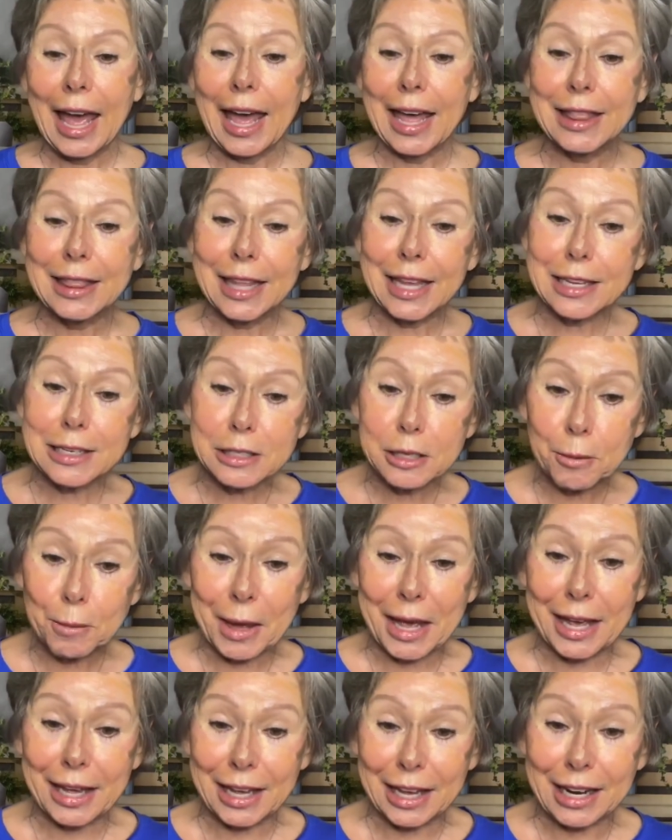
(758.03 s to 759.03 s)
And then to
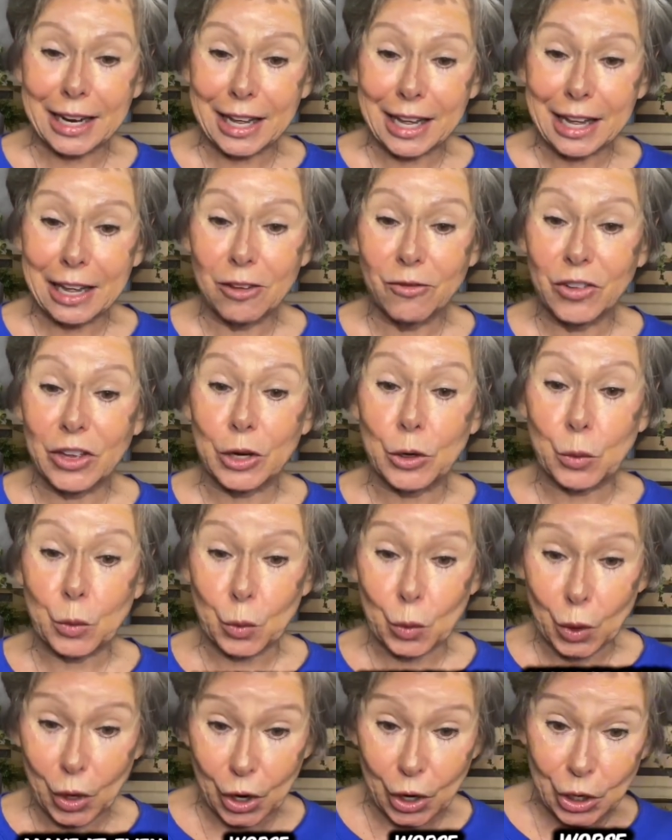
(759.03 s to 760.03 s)
make it
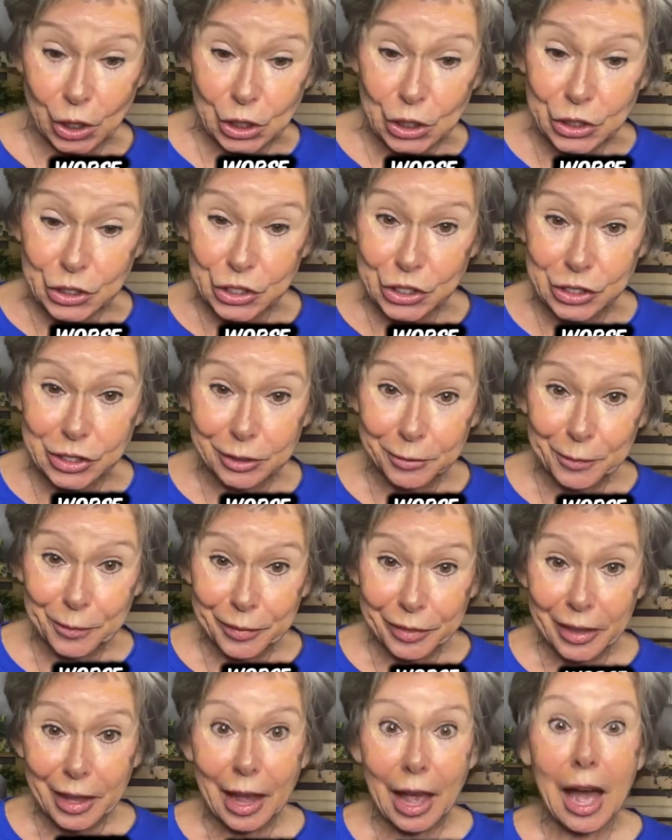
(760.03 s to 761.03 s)
even worse,
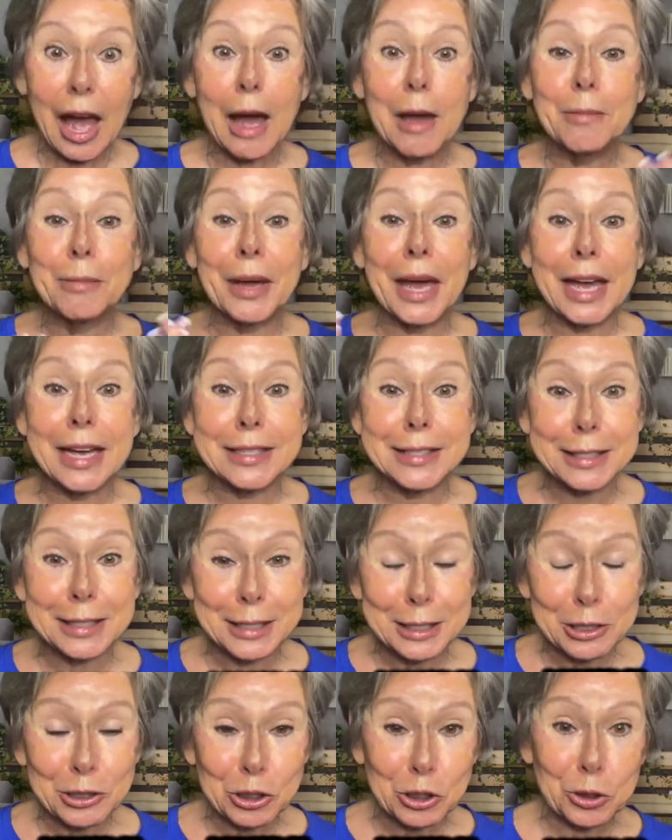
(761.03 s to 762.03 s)
I
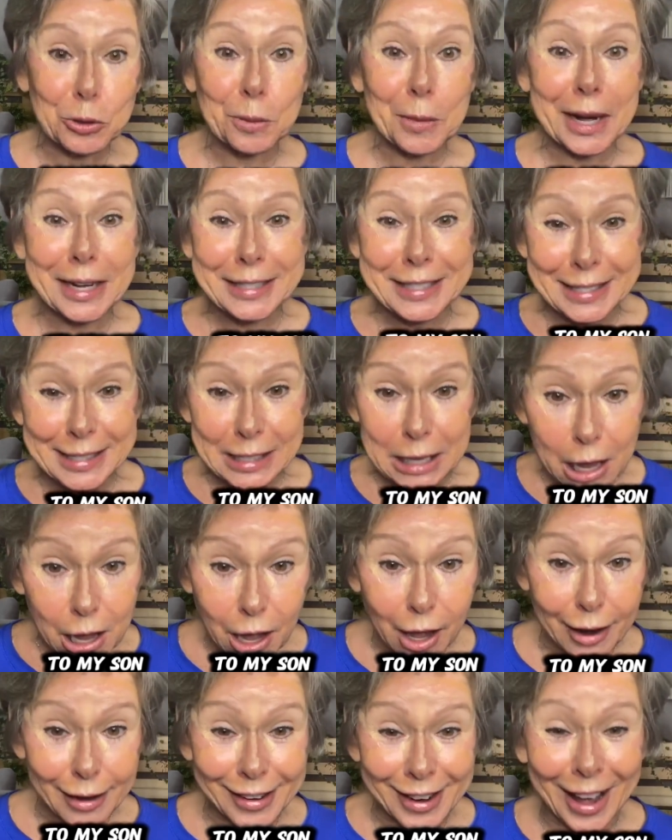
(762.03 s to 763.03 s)
passed it to my son.